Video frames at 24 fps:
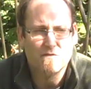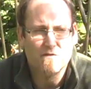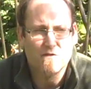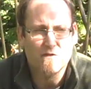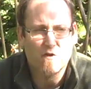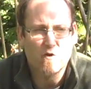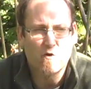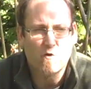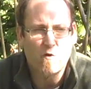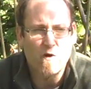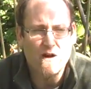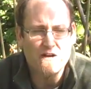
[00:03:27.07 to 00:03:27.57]

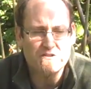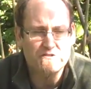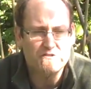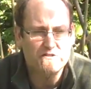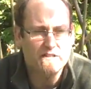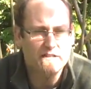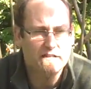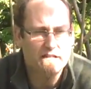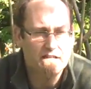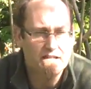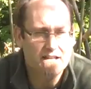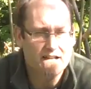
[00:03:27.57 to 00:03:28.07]
The
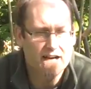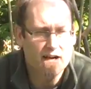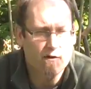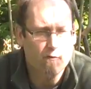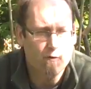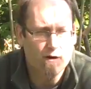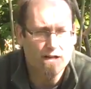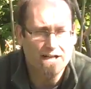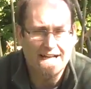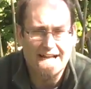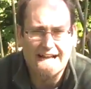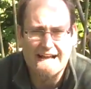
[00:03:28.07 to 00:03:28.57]
question that I
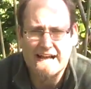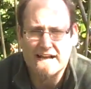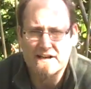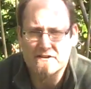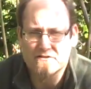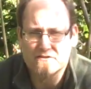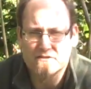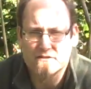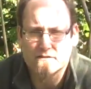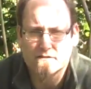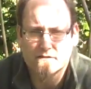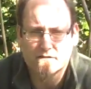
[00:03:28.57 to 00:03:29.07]
want to
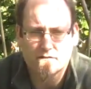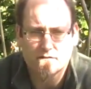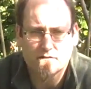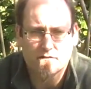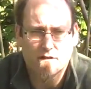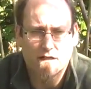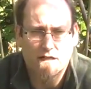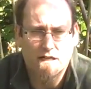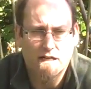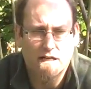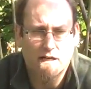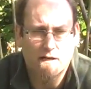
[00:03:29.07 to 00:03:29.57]
ask
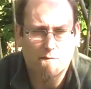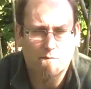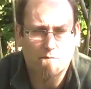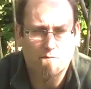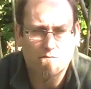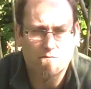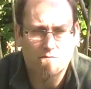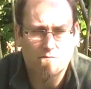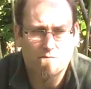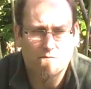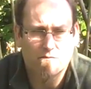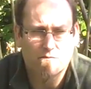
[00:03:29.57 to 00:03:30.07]

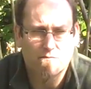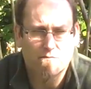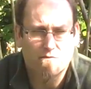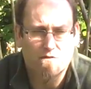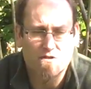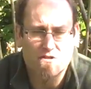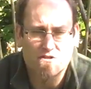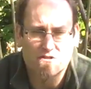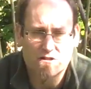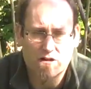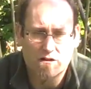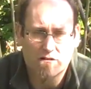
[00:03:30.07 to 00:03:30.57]

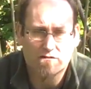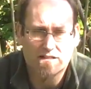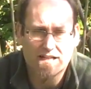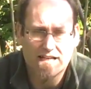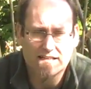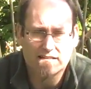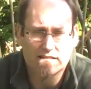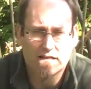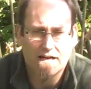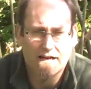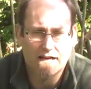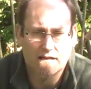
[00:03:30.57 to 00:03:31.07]
to start
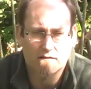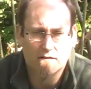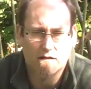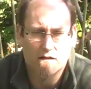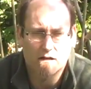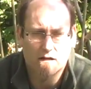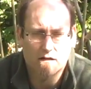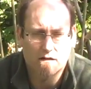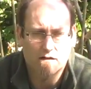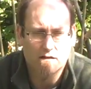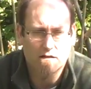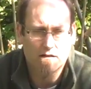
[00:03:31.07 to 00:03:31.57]
that
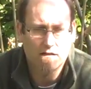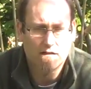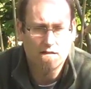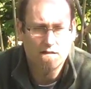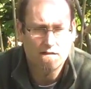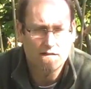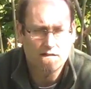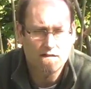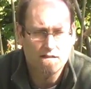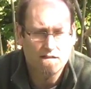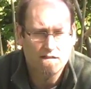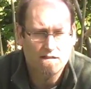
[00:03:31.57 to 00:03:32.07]
dialogue
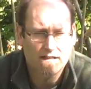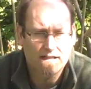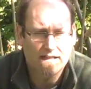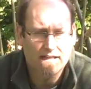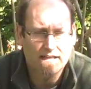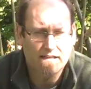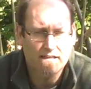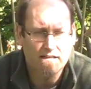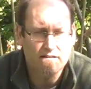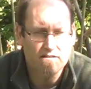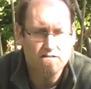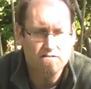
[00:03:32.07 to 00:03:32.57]

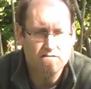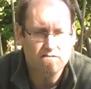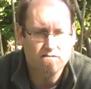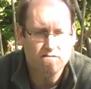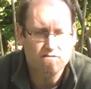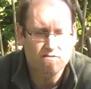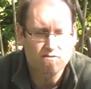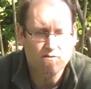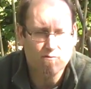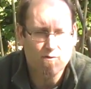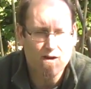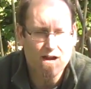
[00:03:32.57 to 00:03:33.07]
is
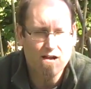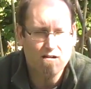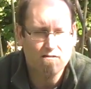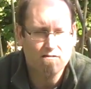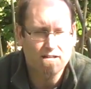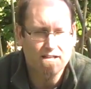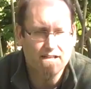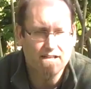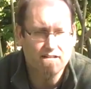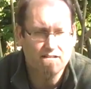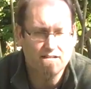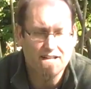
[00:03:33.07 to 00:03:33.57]

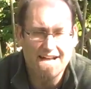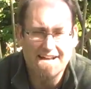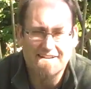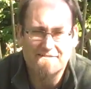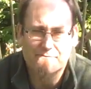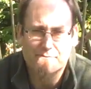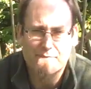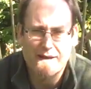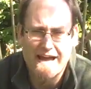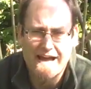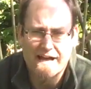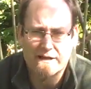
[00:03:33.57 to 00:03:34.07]
surrounding
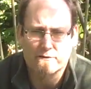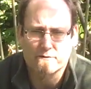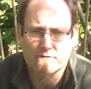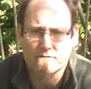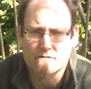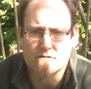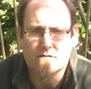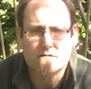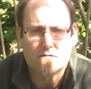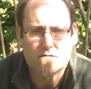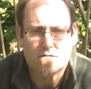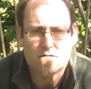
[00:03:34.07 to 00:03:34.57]
life
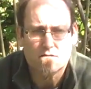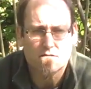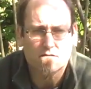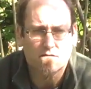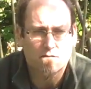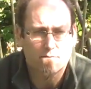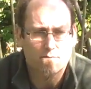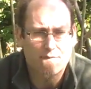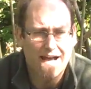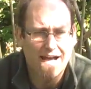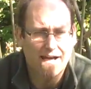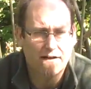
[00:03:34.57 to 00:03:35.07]
patterns.
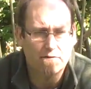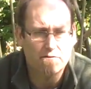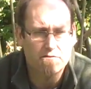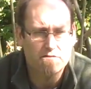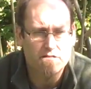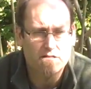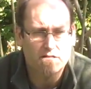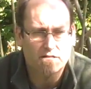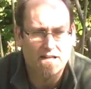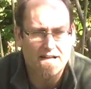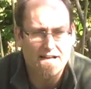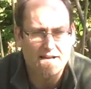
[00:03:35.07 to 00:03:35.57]

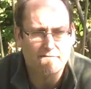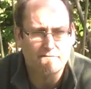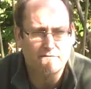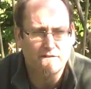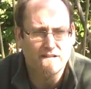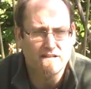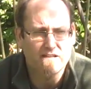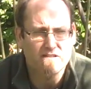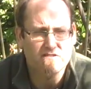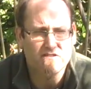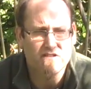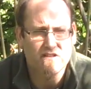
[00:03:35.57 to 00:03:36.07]
Patterns in life
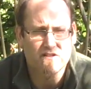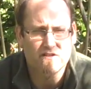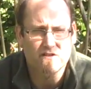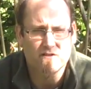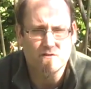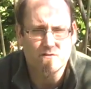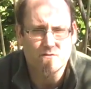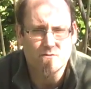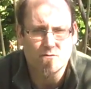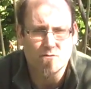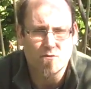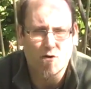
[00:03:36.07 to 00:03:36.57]
that
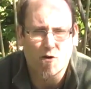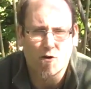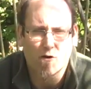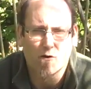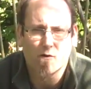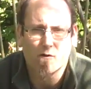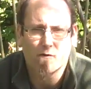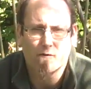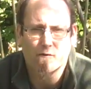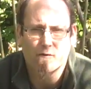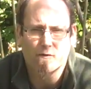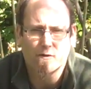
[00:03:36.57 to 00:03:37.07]
continue
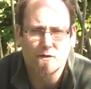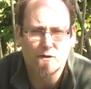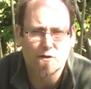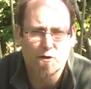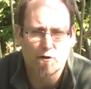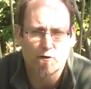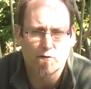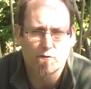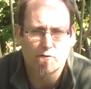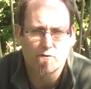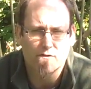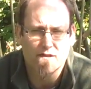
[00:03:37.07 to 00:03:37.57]
over and
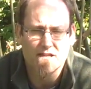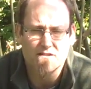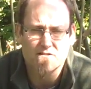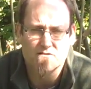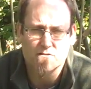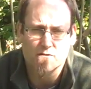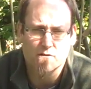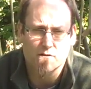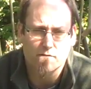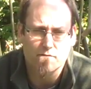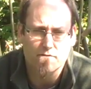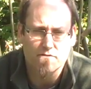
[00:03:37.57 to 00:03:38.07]
over, that
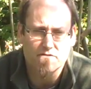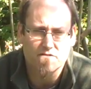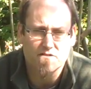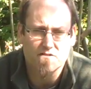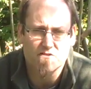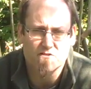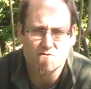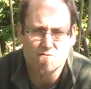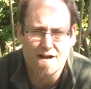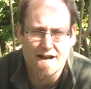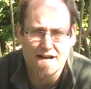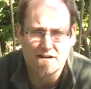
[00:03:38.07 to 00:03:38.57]
serve as
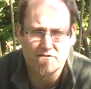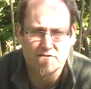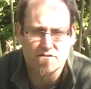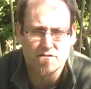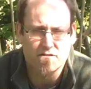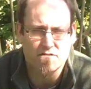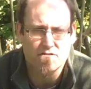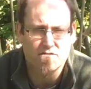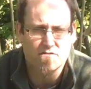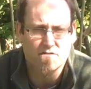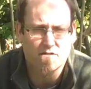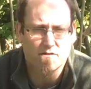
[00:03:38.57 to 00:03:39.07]

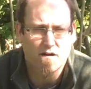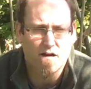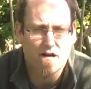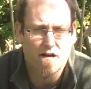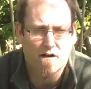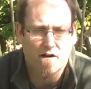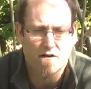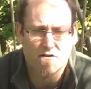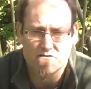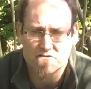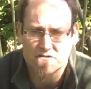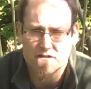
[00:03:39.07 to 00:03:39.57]
distractions to
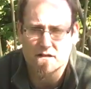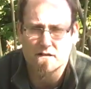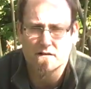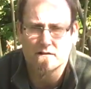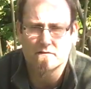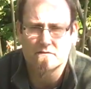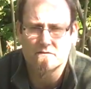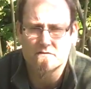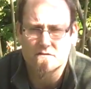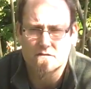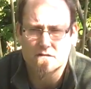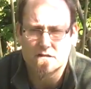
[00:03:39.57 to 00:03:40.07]

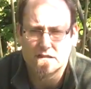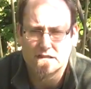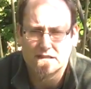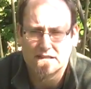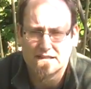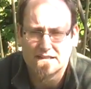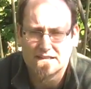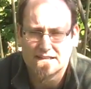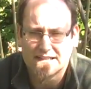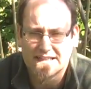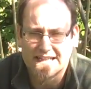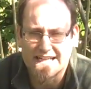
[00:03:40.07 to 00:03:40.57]
ourselves
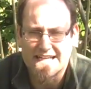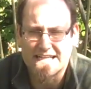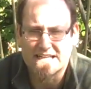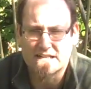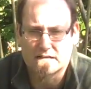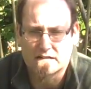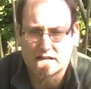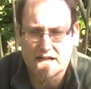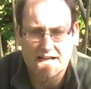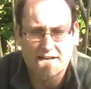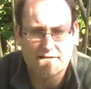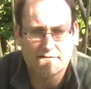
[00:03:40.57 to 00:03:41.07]

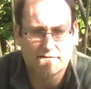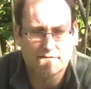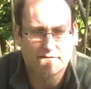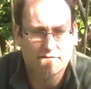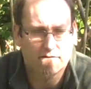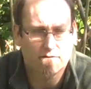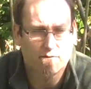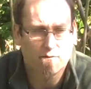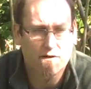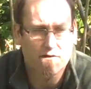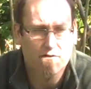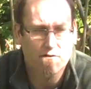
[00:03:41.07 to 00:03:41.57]
in
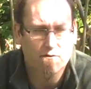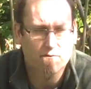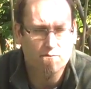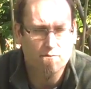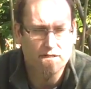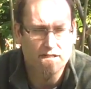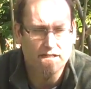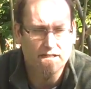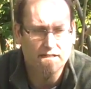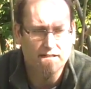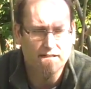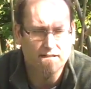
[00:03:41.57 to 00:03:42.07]
life, whether
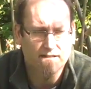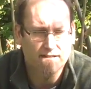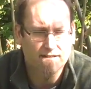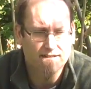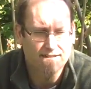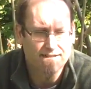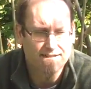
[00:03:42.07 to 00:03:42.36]
it be